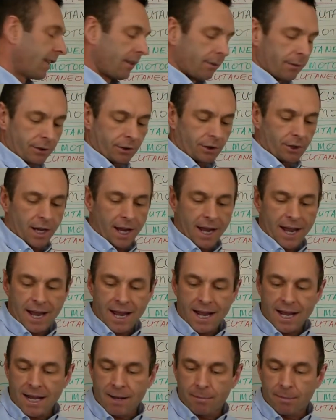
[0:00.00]
which
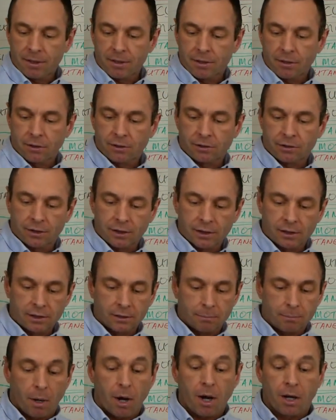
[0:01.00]
abducts
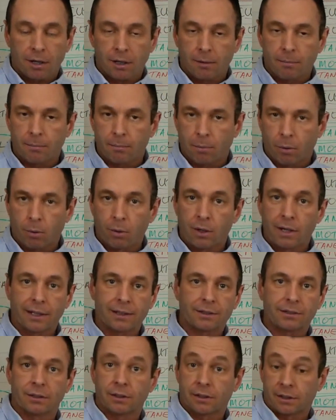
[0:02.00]
the
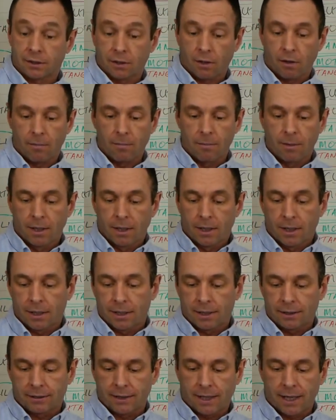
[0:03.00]
pollex or the thumb
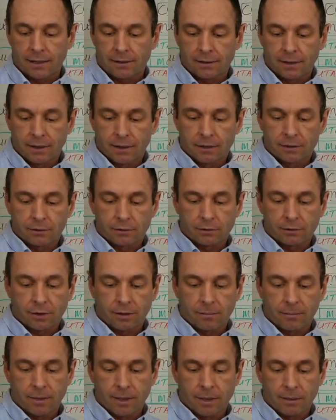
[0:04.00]
like that. So it's
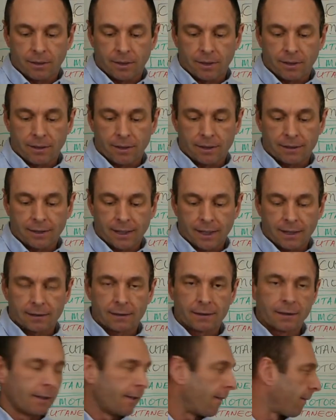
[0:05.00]
coming out here like
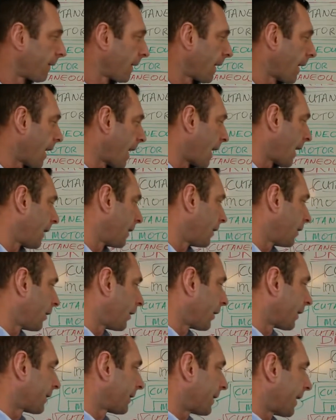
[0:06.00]
that. And
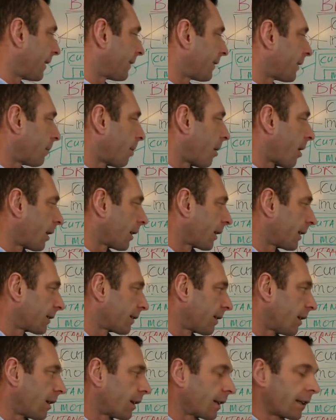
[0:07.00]
your extensor
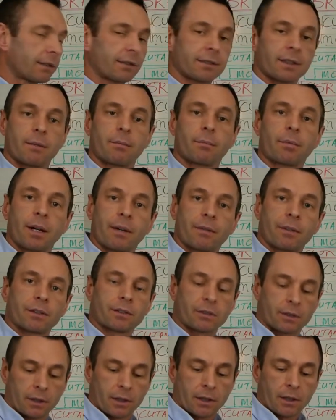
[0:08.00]
pollicus longus and
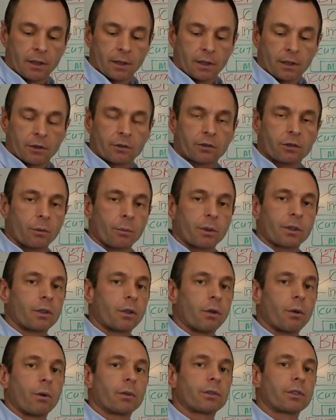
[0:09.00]
brevis. So with
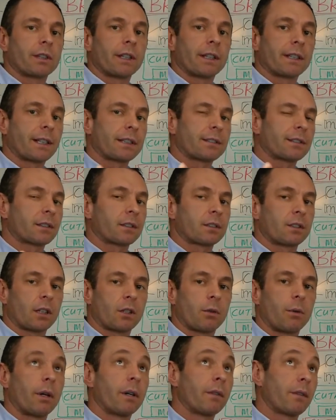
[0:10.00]
those, I think that's the
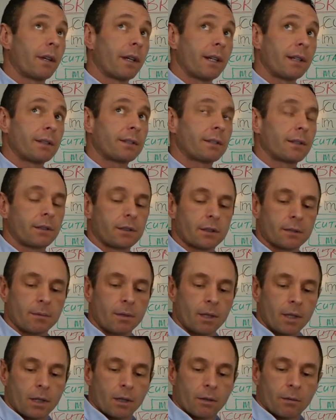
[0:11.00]
Quervain
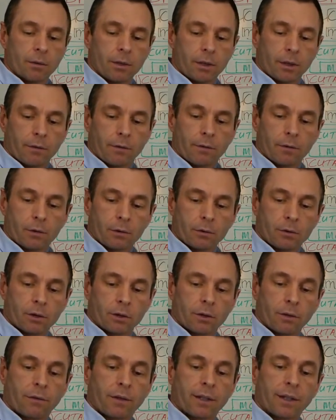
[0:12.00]
syndrome. If you
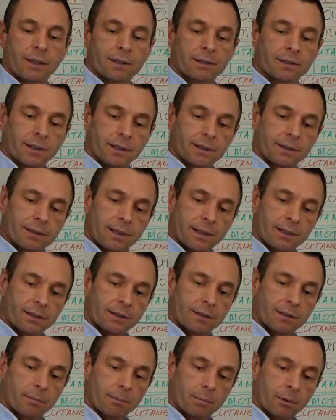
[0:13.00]
do the Finkelstein's test,